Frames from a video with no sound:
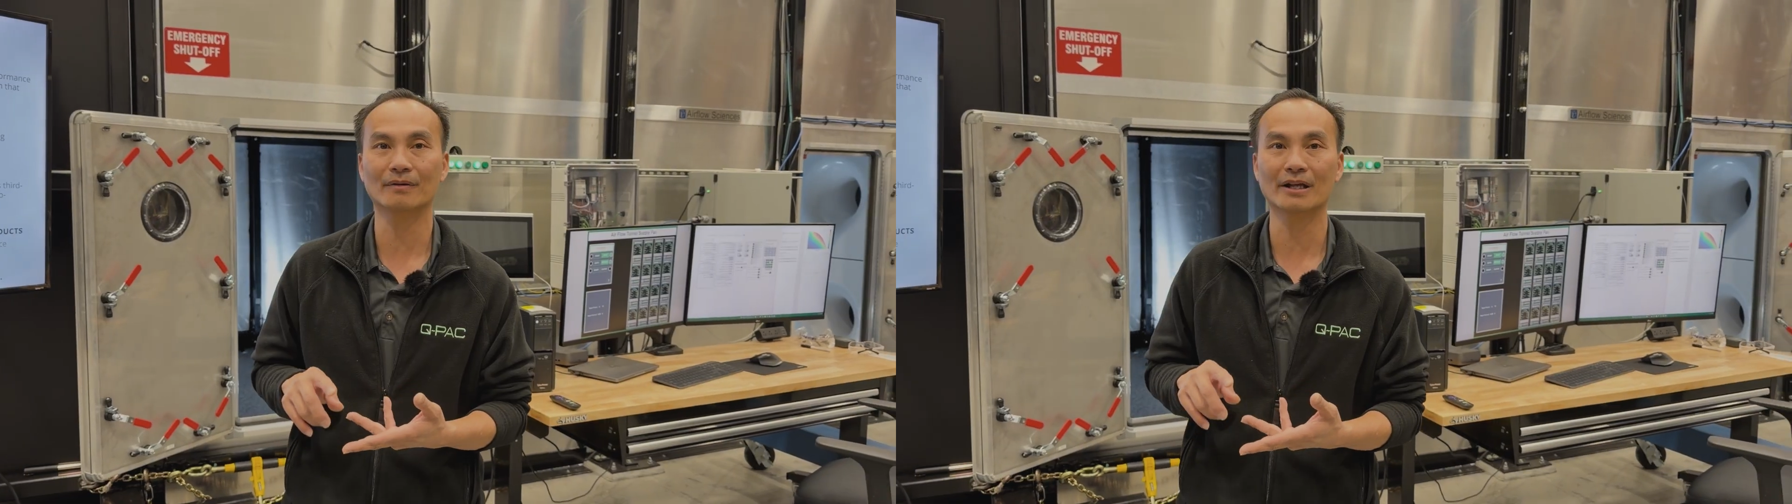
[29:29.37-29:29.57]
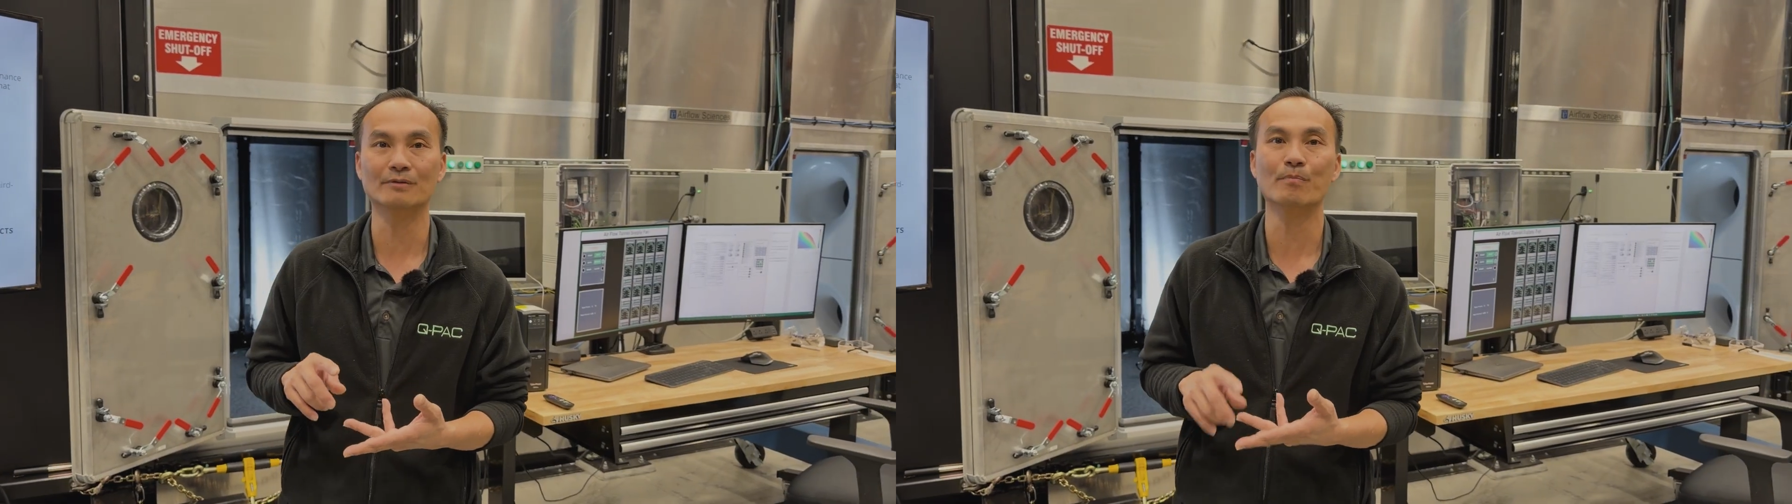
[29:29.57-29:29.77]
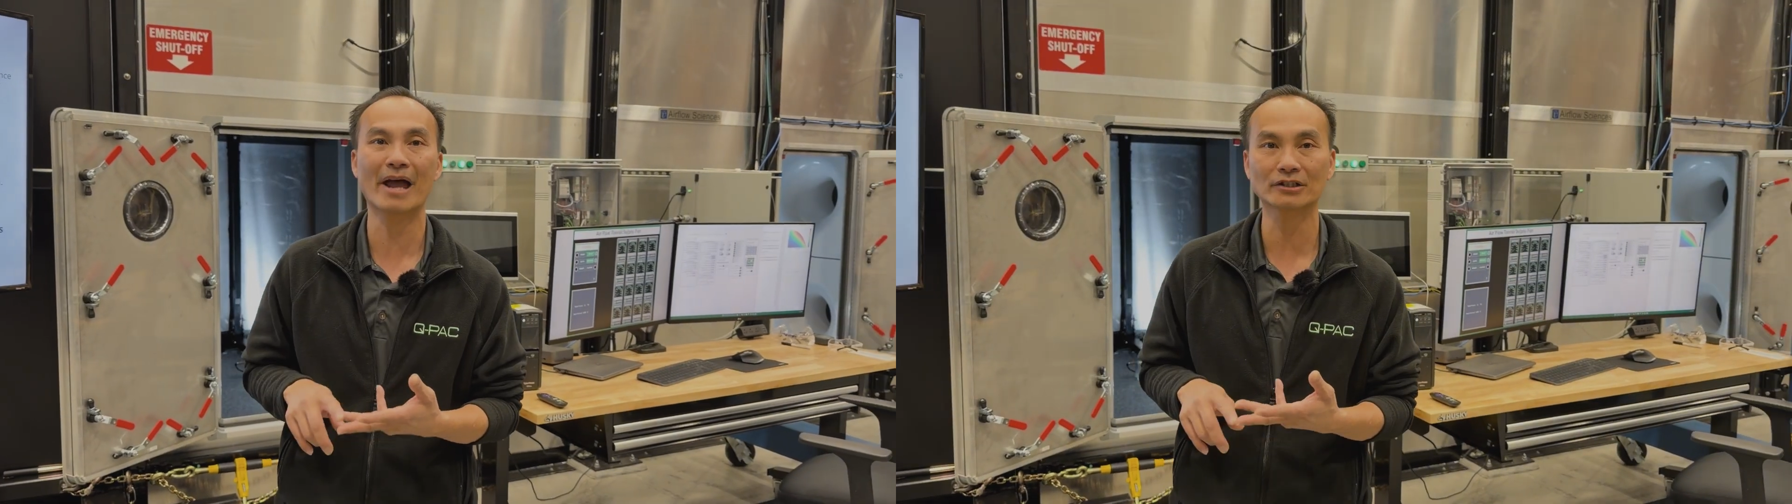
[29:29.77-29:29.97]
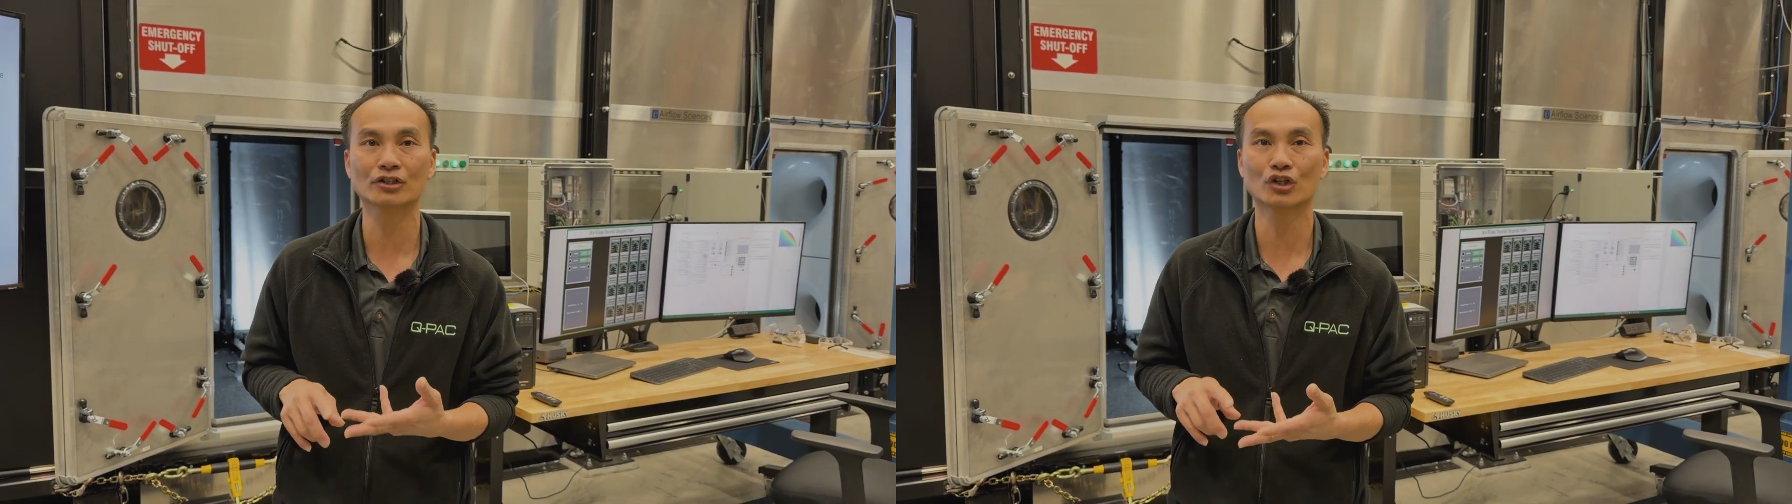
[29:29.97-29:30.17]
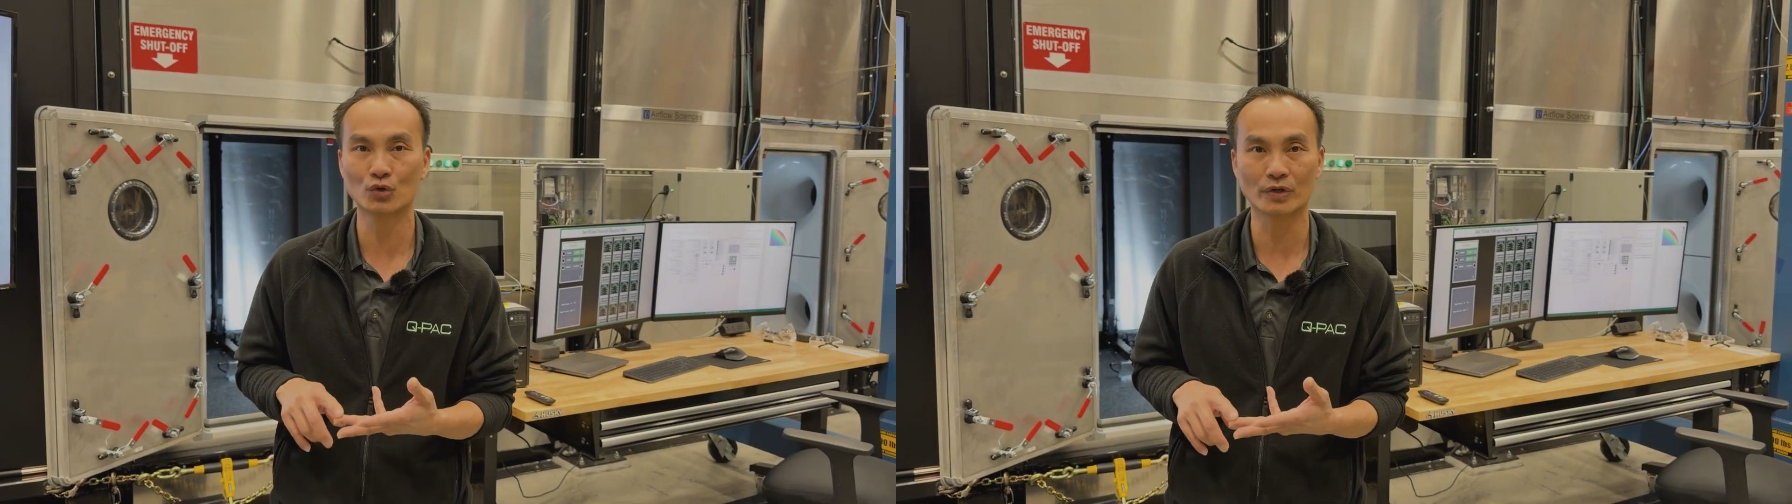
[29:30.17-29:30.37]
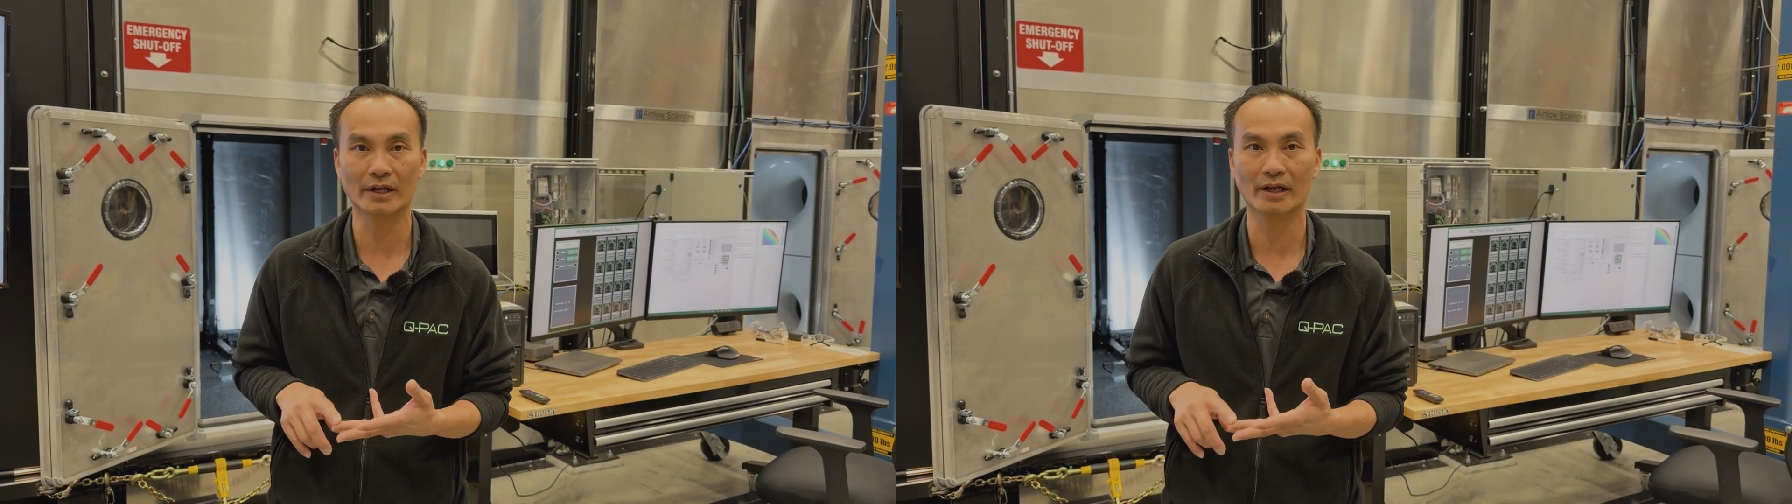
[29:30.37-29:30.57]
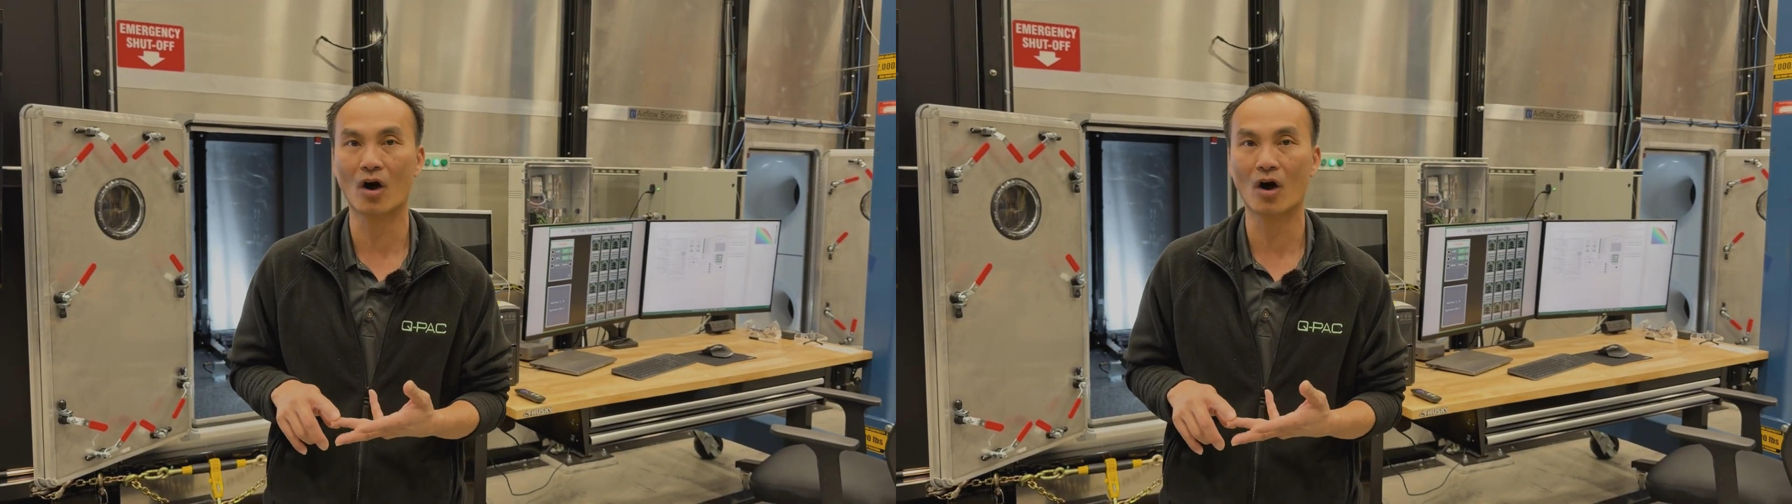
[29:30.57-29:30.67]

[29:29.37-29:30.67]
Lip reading: its best duty,